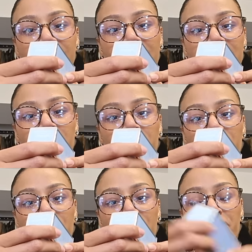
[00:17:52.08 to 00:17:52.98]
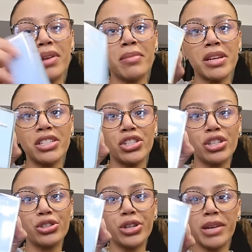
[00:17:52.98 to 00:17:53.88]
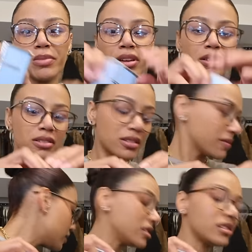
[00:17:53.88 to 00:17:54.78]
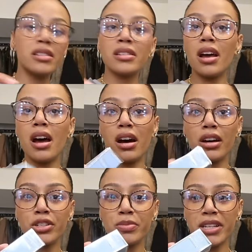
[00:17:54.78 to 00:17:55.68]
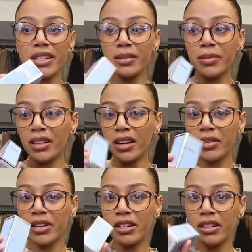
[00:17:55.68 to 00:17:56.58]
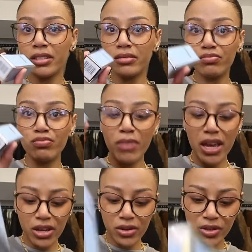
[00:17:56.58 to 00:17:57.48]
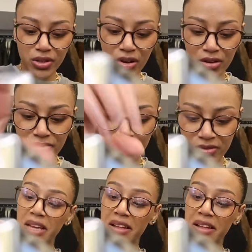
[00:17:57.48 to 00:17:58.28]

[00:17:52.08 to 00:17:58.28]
Kate Somerville Blemish Treatment. This is 100% something that I'm gonna make use of.